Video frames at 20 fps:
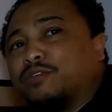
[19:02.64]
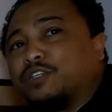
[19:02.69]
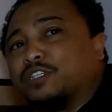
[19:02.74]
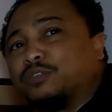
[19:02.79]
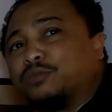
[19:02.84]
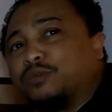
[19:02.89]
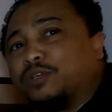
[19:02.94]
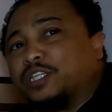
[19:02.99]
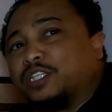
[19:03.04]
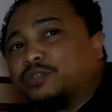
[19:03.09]
the
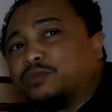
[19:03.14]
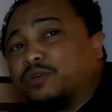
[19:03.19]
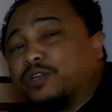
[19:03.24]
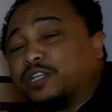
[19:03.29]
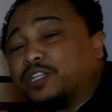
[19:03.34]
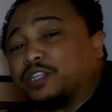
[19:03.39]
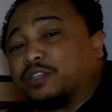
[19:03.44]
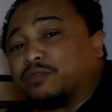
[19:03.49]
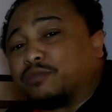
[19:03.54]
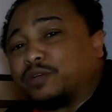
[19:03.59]

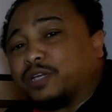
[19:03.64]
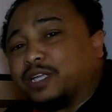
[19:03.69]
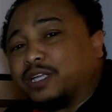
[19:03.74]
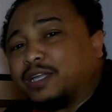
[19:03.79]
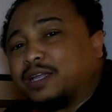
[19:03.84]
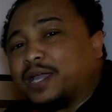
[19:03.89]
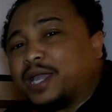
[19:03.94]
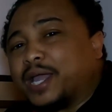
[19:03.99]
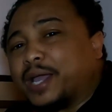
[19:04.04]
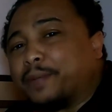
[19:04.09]

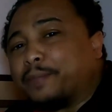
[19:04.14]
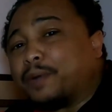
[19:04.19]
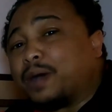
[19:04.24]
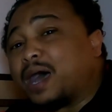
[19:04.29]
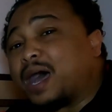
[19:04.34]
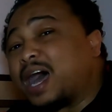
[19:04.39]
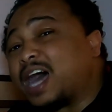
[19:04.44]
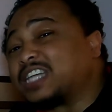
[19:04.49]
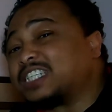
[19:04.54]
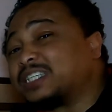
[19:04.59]
2023,
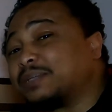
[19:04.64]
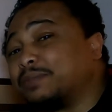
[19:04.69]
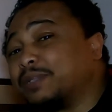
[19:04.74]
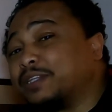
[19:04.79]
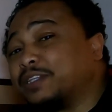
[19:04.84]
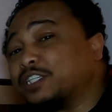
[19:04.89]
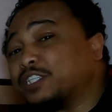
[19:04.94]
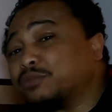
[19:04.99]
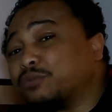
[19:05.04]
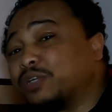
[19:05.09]

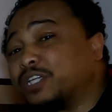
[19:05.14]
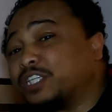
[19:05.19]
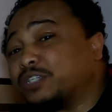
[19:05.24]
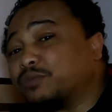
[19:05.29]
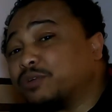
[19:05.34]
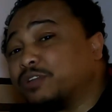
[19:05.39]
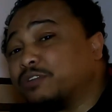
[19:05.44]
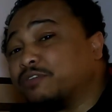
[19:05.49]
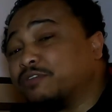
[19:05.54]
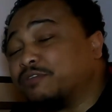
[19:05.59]
possibly the
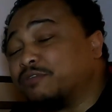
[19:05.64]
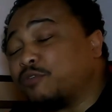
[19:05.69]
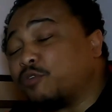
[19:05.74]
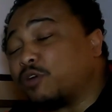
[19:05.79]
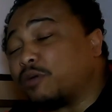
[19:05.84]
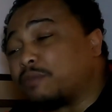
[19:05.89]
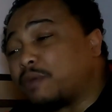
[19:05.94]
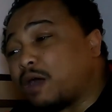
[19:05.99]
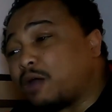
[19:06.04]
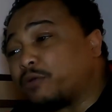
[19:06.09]

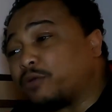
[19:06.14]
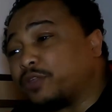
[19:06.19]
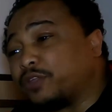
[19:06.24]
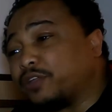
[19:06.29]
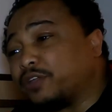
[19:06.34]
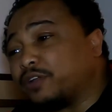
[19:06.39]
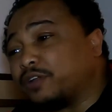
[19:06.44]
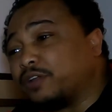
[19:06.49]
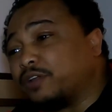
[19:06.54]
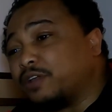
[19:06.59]
2024 model
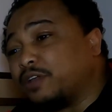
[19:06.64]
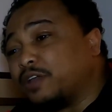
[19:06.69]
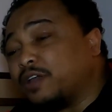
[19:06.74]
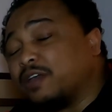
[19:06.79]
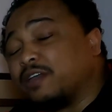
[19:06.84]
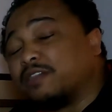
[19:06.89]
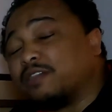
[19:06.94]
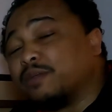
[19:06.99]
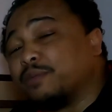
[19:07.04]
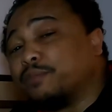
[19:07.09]
year,
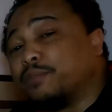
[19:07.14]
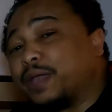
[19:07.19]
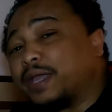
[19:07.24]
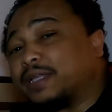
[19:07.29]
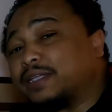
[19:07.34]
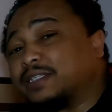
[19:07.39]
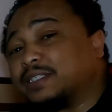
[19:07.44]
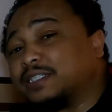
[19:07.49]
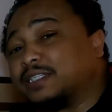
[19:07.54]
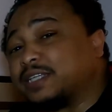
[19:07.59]
the
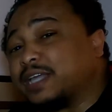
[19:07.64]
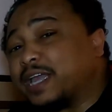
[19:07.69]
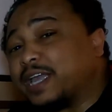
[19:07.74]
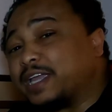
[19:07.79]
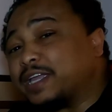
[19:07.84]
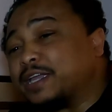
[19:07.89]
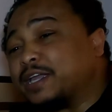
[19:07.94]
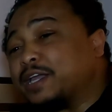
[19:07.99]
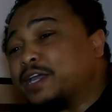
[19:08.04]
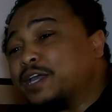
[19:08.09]
base
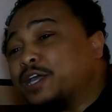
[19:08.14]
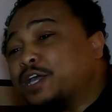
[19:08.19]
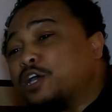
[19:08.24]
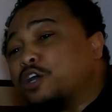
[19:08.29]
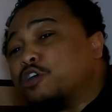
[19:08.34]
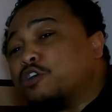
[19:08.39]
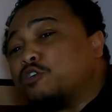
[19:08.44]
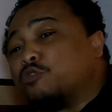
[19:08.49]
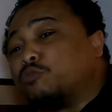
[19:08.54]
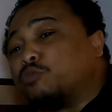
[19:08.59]
C8
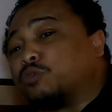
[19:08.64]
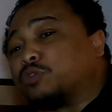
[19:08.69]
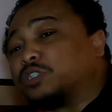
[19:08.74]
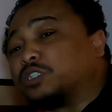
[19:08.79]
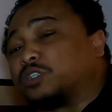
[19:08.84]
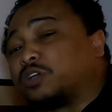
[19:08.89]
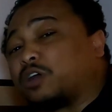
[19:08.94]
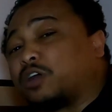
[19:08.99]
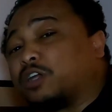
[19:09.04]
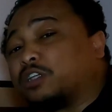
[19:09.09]
will
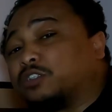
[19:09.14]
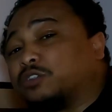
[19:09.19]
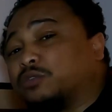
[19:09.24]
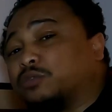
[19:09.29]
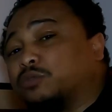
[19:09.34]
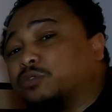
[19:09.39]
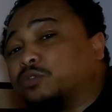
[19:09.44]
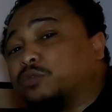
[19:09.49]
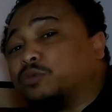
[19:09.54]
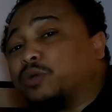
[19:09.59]
start
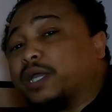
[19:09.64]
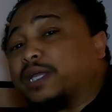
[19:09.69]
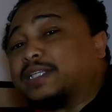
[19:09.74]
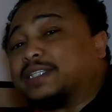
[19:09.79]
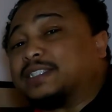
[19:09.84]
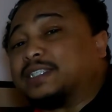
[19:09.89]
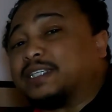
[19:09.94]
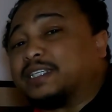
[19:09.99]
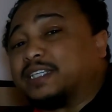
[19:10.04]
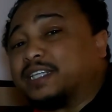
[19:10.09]
to do a
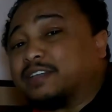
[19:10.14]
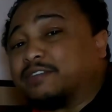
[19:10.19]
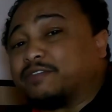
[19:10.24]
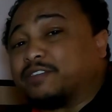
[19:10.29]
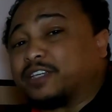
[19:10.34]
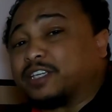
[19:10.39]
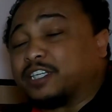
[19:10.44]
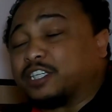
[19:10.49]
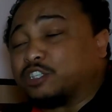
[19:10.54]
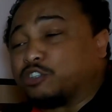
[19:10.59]

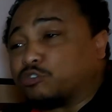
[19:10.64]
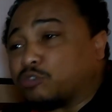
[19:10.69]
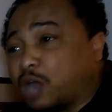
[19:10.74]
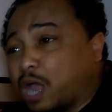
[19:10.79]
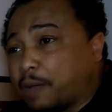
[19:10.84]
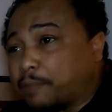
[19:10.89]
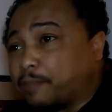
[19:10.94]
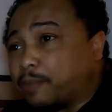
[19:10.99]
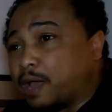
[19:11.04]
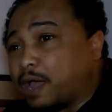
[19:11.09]
significant
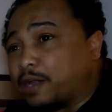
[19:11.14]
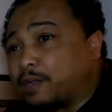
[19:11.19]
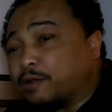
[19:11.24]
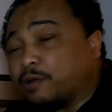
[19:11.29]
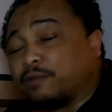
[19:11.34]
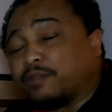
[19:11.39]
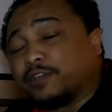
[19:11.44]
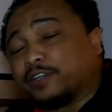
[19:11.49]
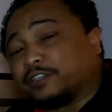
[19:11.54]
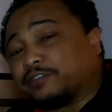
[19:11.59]
drop. I
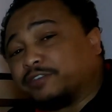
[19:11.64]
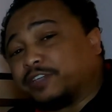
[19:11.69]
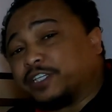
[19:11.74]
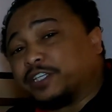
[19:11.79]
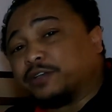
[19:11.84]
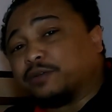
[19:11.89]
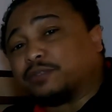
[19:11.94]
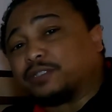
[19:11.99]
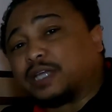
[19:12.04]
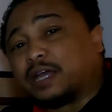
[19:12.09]
know there's
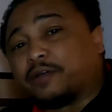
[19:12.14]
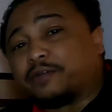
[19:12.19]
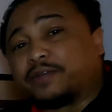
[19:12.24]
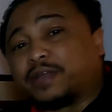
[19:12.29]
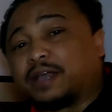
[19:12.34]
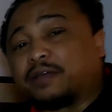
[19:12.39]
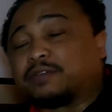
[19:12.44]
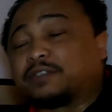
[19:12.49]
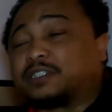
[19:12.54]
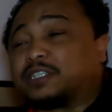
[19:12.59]
videos out
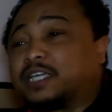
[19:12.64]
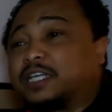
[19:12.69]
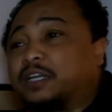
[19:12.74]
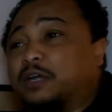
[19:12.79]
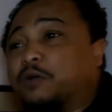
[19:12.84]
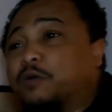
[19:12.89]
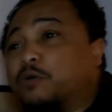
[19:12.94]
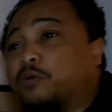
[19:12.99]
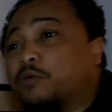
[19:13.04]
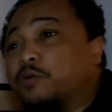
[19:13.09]
now saying,
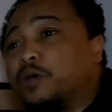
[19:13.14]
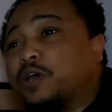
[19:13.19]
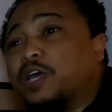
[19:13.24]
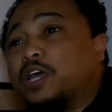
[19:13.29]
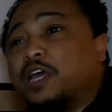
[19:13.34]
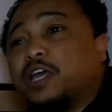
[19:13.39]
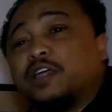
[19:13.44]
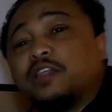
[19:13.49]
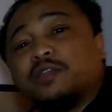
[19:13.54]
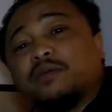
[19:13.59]
oh,
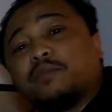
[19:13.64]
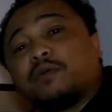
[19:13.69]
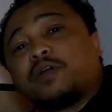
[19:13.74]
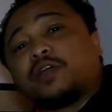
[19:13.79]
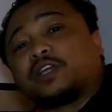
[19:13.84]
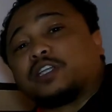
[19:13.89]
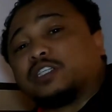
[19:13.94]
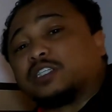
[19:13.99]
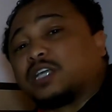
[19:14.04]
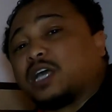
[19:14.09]
the
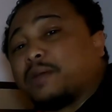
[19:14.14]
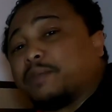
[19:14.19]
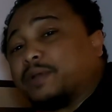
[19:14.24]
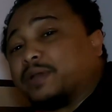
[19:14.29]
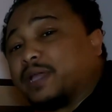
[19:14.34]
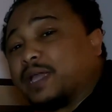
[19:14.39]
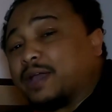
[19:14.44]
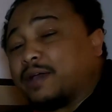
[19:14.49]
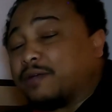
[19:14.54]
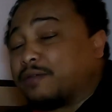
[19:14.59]
market's coming
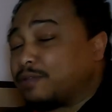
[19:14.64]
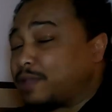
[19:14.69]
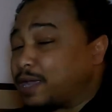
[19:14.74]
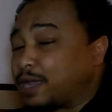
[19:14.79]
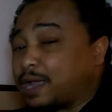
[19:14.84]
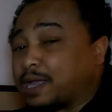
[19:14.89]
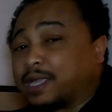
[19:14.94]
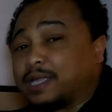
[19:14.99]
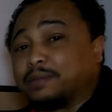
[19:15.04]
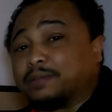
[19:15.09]
down.
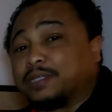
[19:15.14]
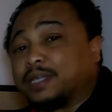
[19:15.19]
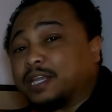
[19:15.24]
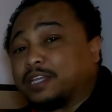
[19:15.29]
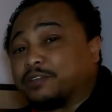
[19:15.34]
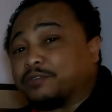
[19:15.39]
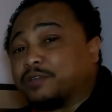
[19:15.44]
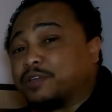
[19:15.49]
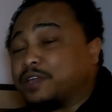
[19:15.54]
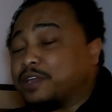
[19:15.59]
Like I keep
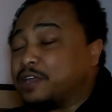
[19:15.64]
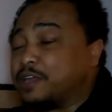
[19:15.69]
telling you,